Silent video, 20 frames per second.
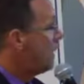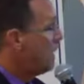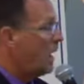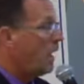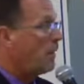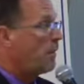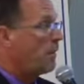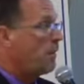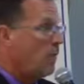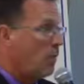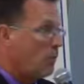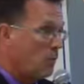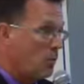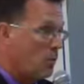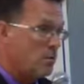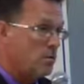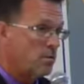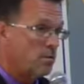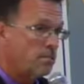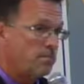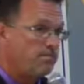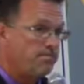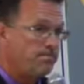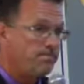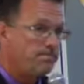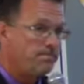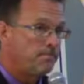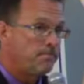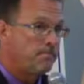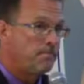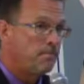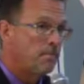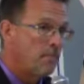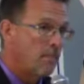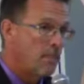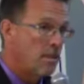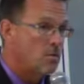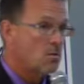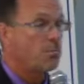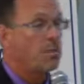Now the numbers.
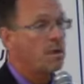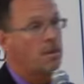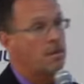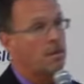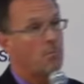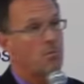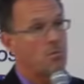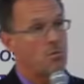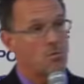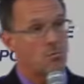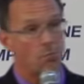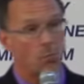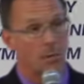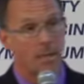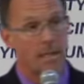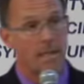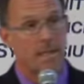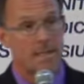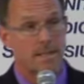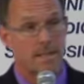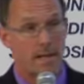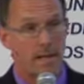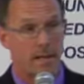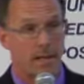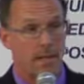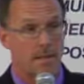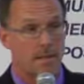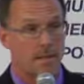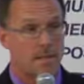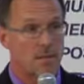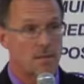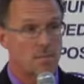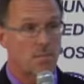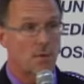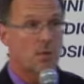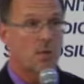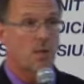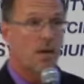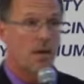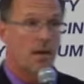These are big numbers, really exciting. This is
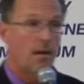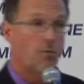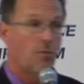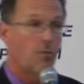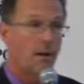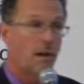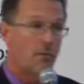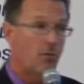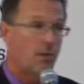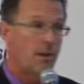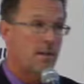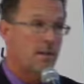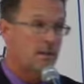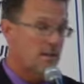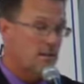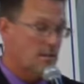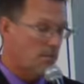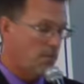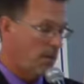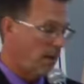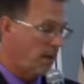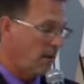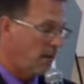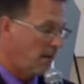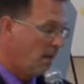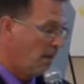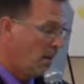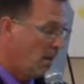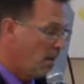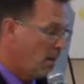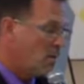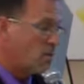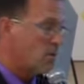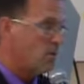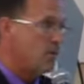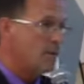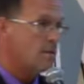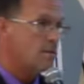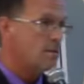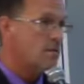much higher than we ever anticipated.
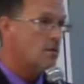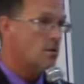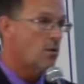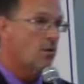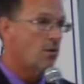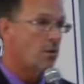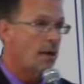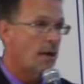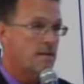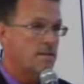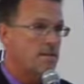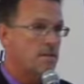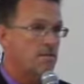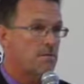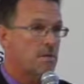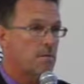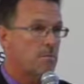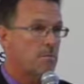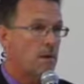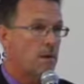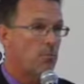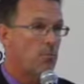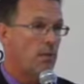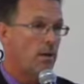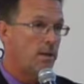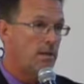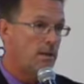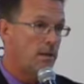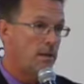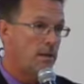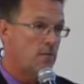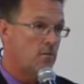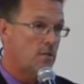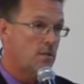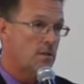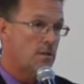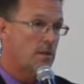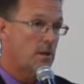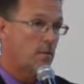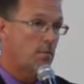So this is current as of September 18th,
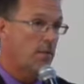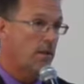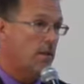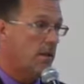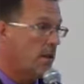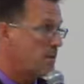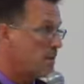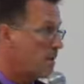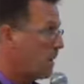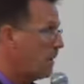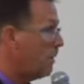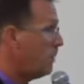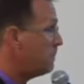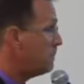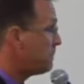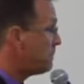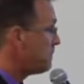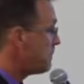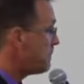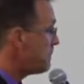just a couple of days ago.